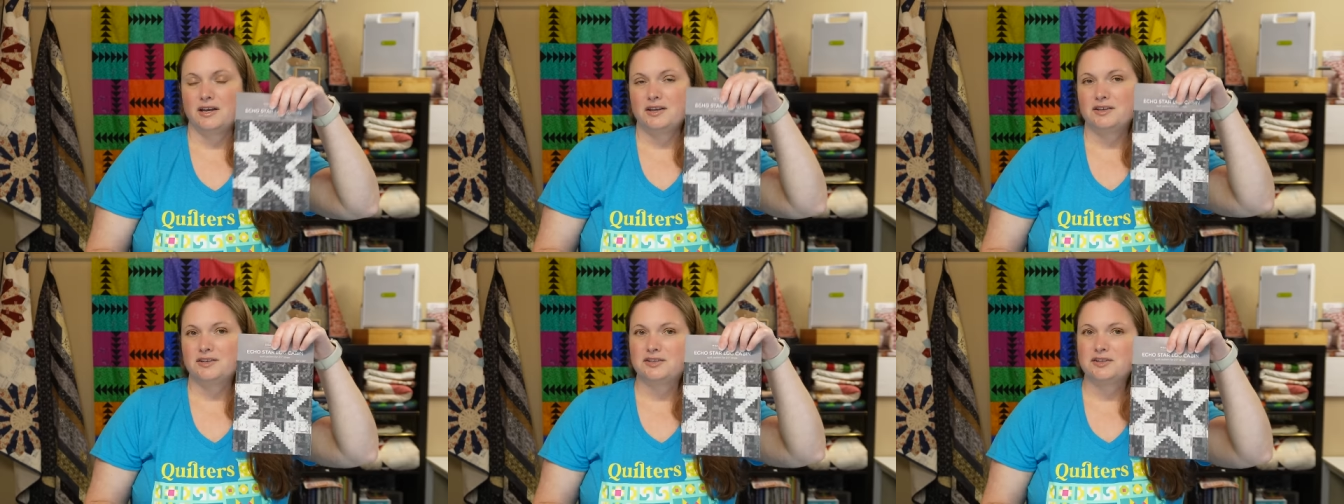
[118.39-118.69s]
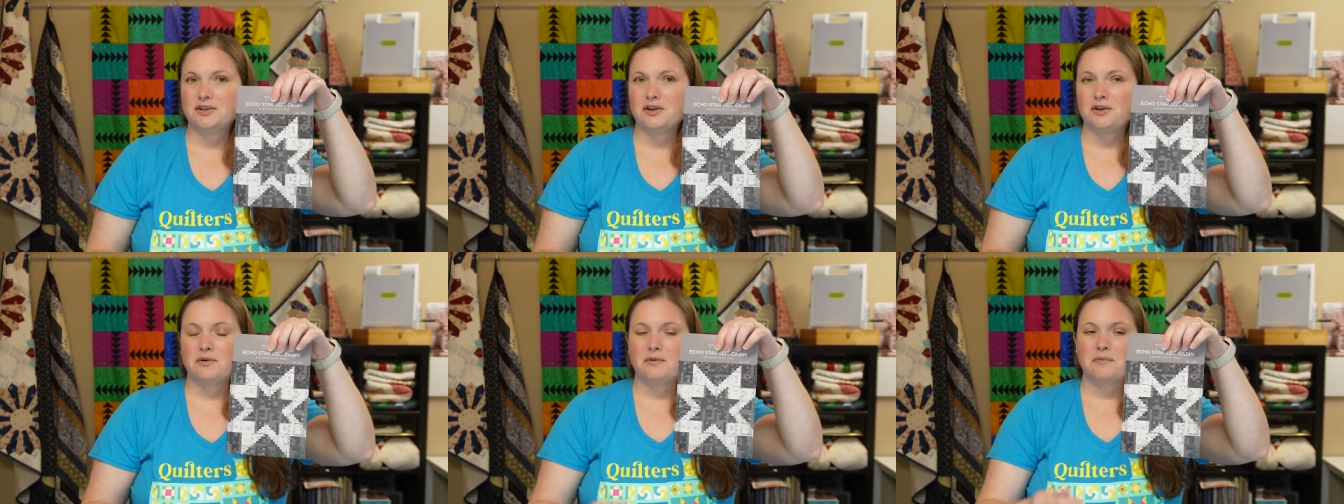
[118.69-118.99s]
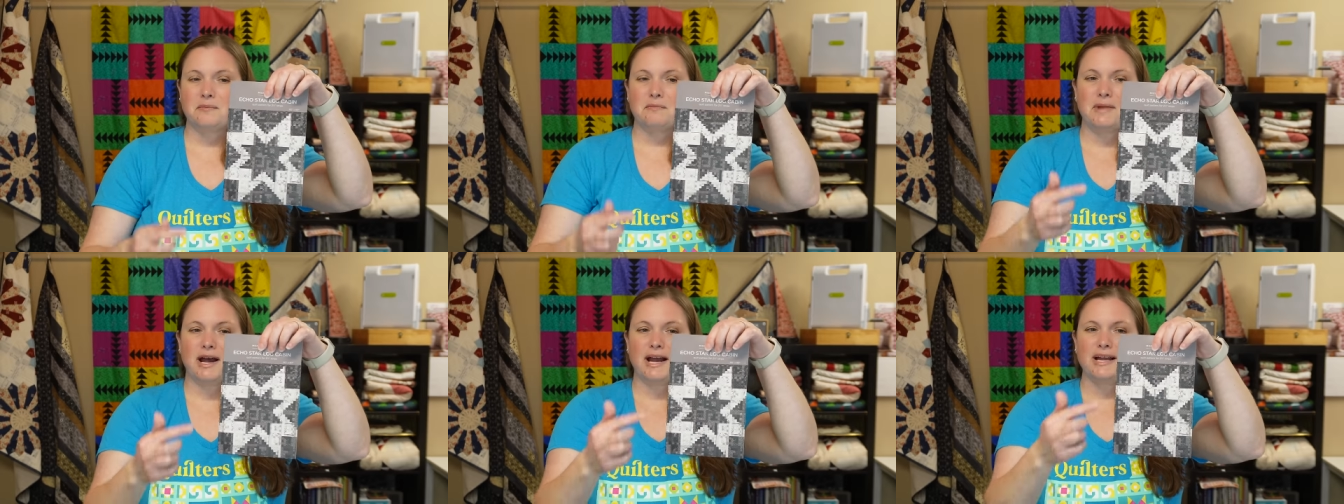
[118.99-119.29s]

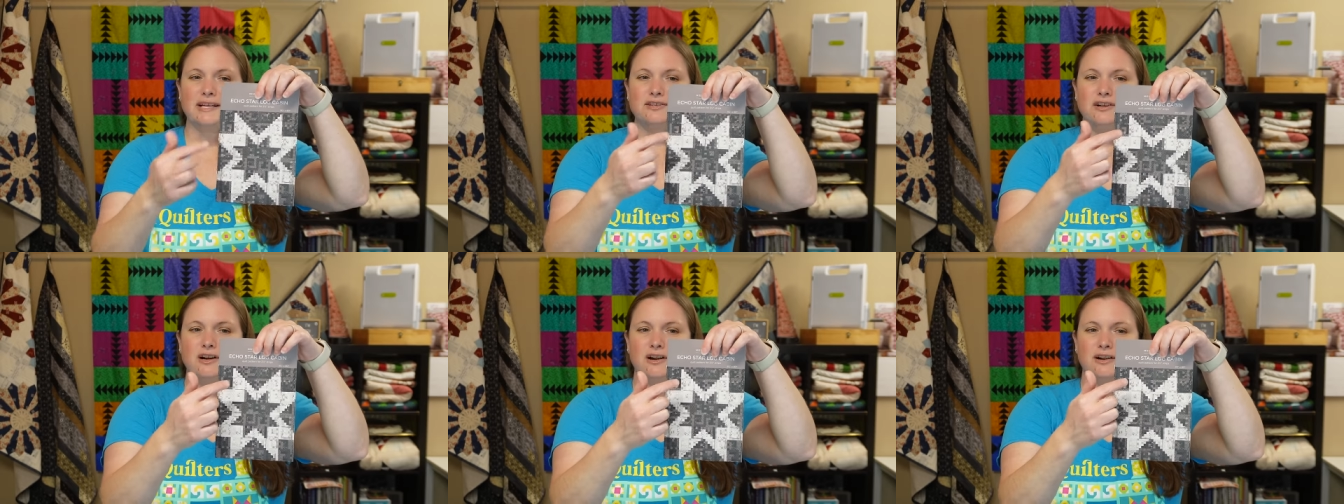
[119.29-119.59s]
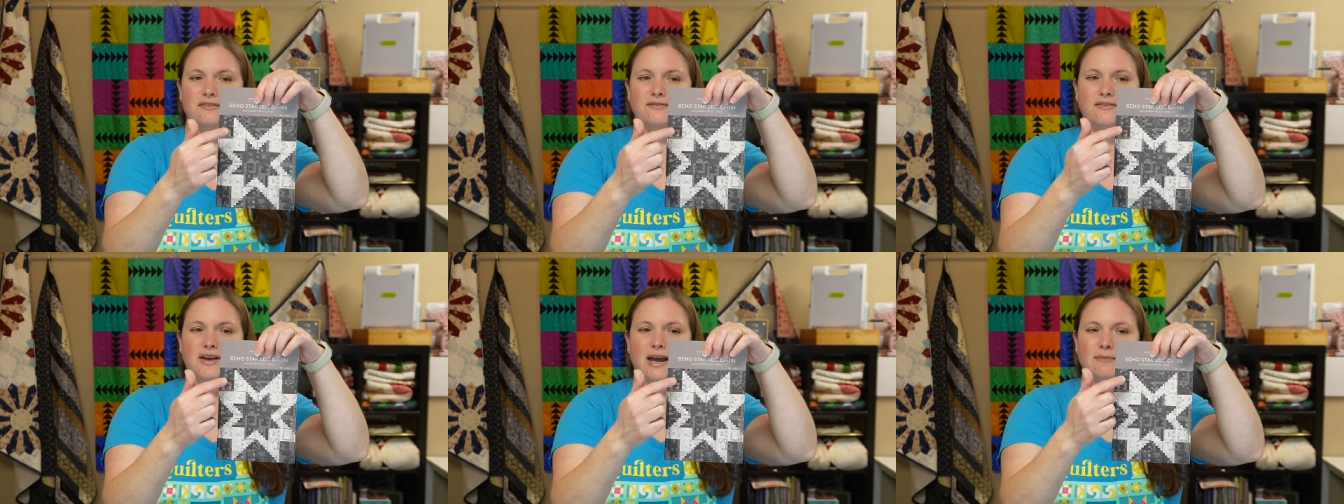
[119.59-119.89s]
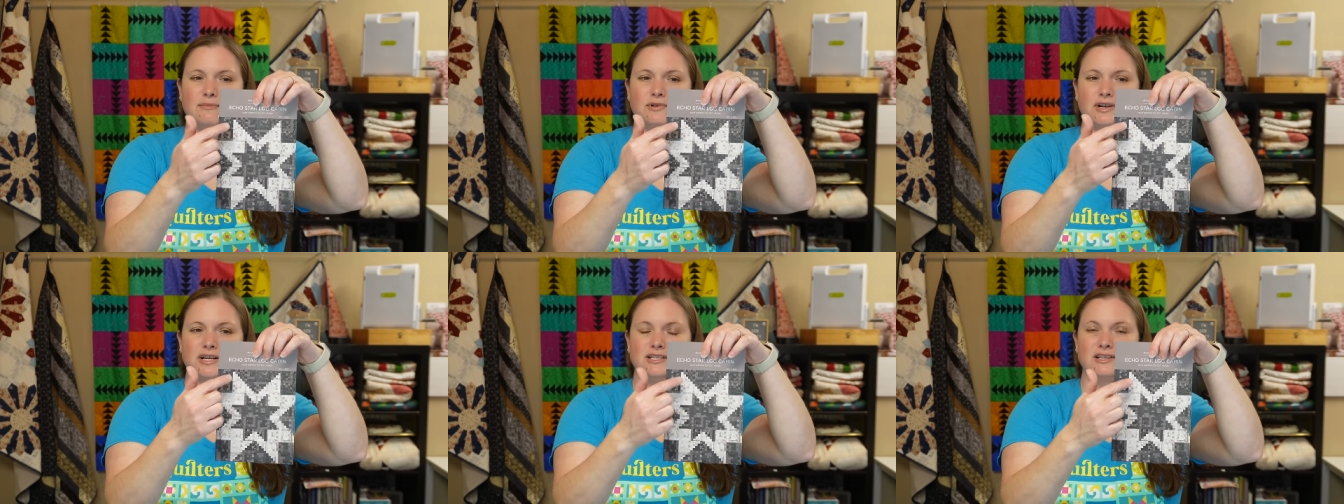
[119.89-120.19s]
So my dark
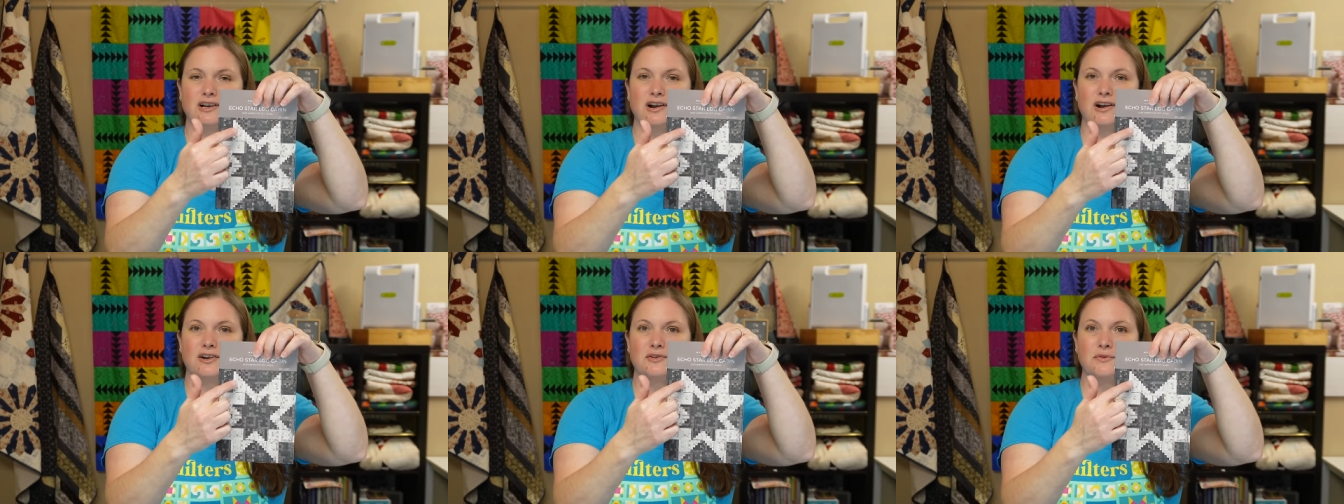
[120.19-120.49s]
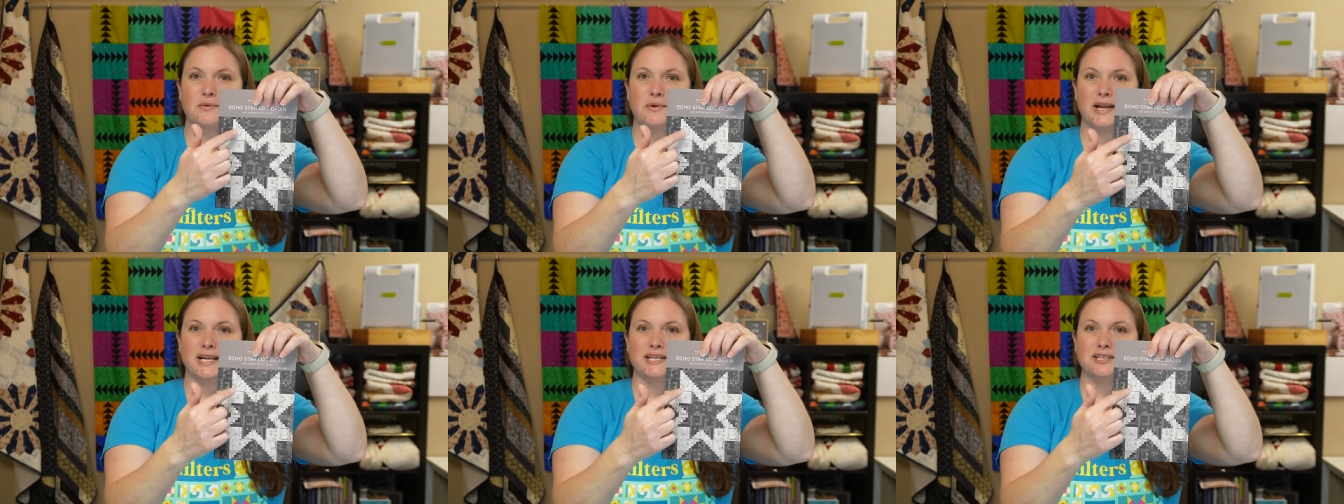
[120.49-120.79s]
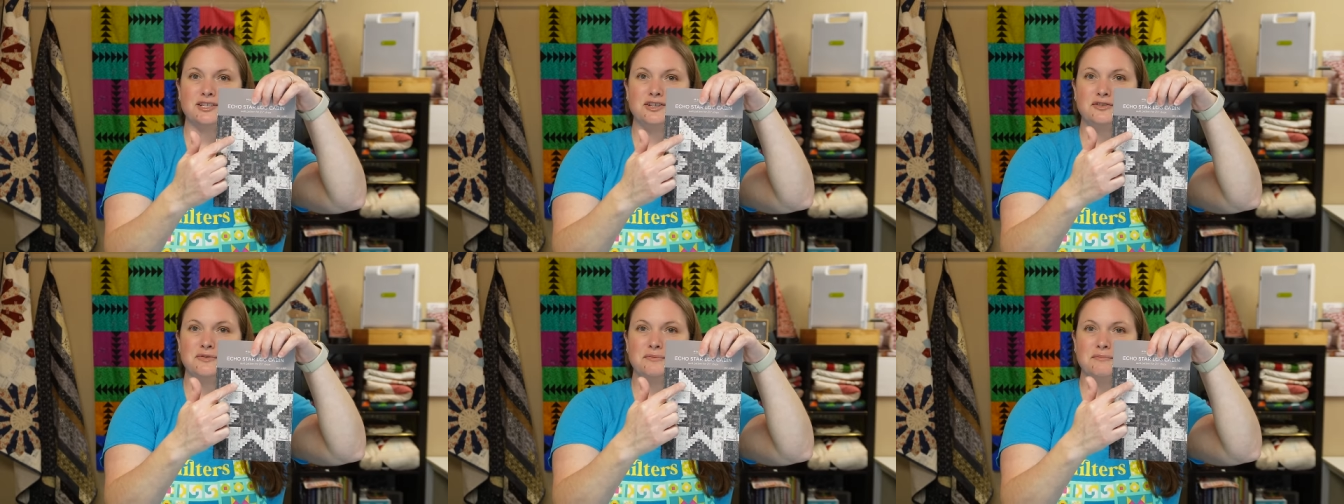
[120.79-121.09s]
fabrics are going
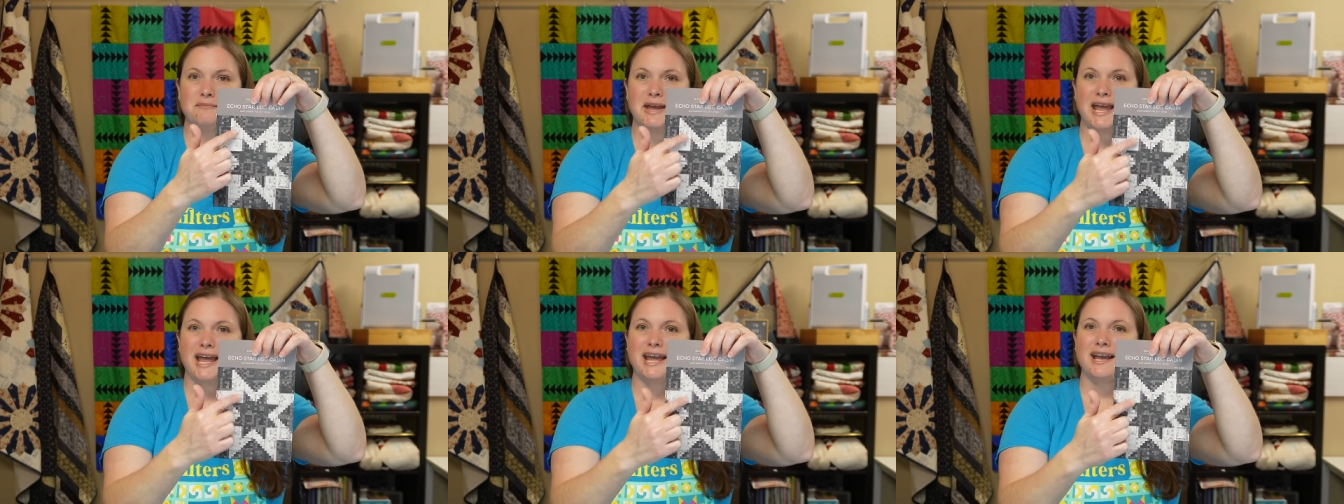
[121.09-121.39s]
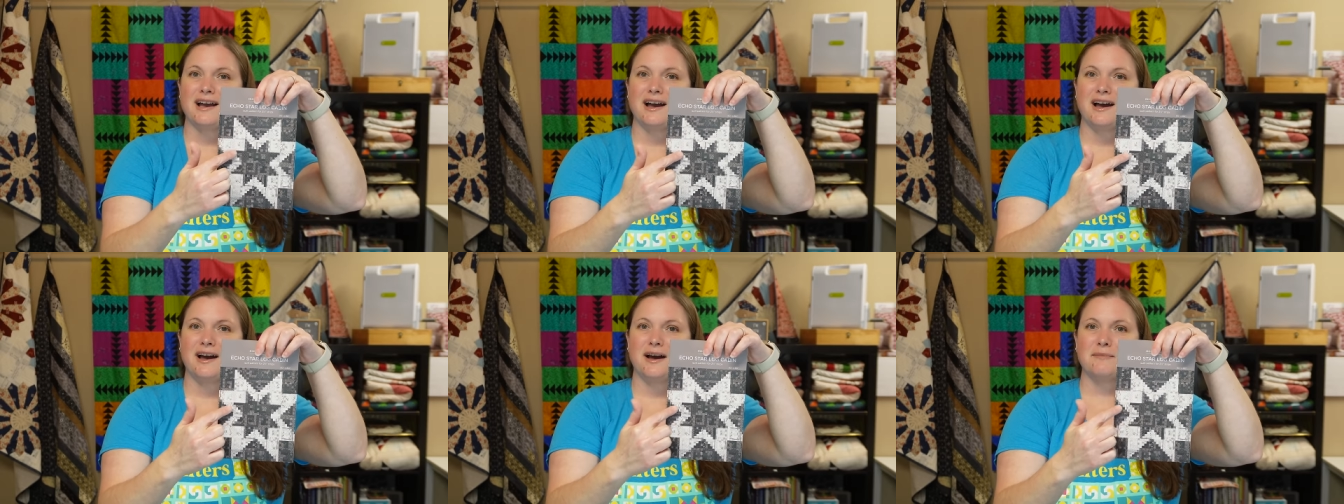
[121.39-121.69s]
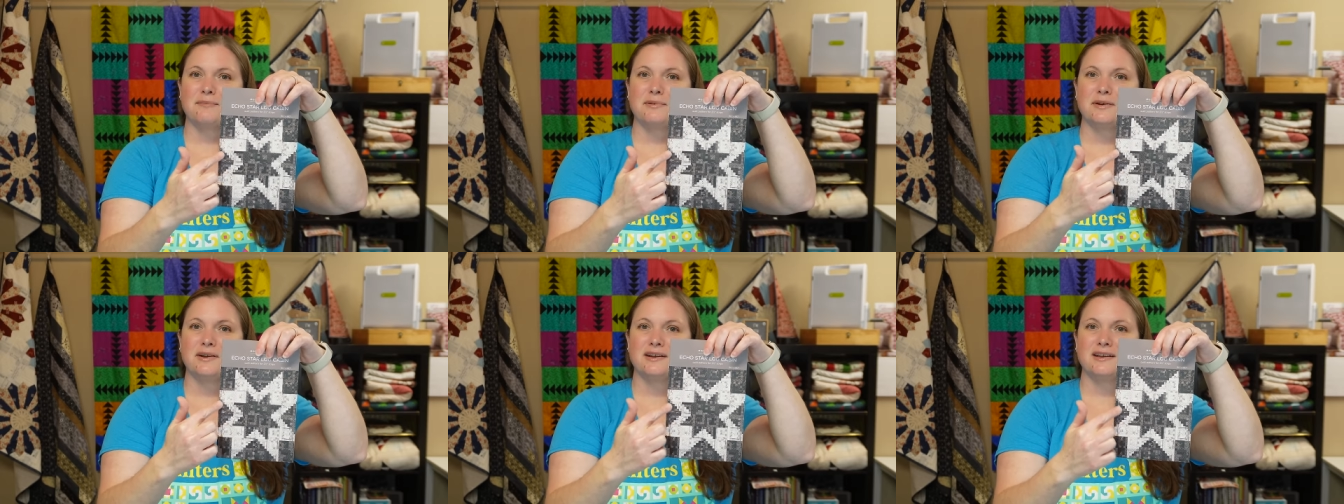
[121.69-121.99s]
to make
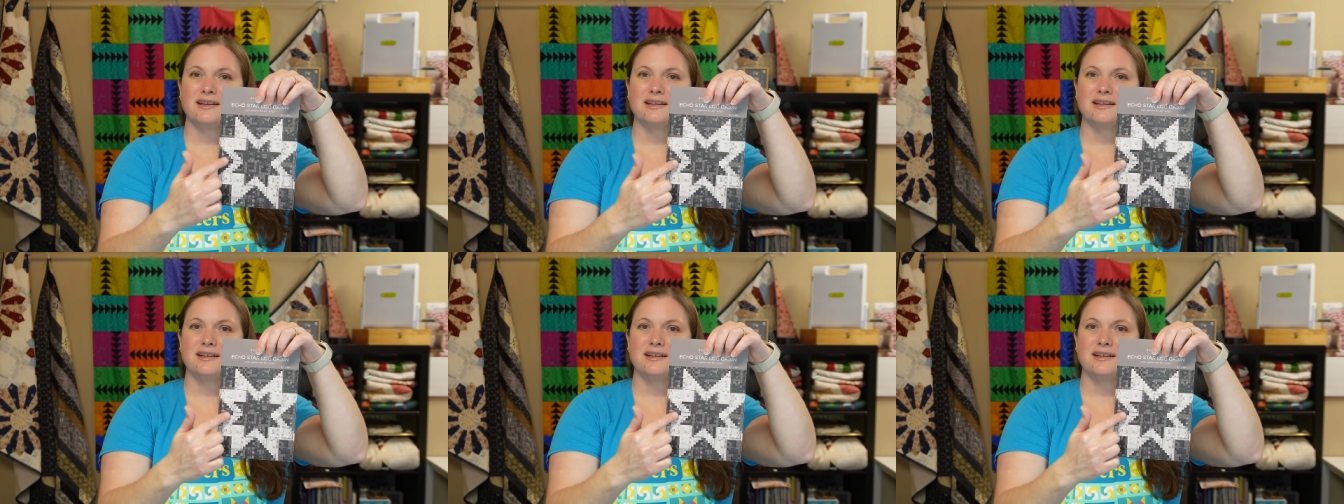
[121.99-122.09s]
up